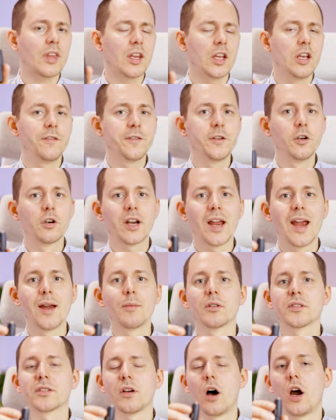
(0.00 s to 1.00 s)
if your
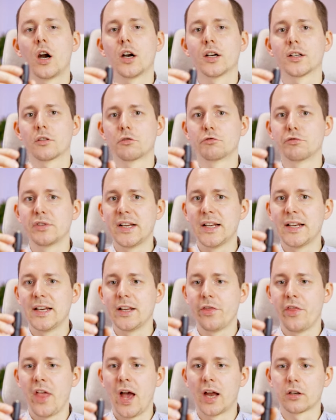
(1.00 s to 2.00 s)
cables aren't
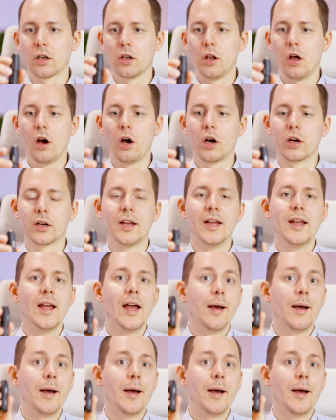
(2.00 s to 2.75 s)
really that long.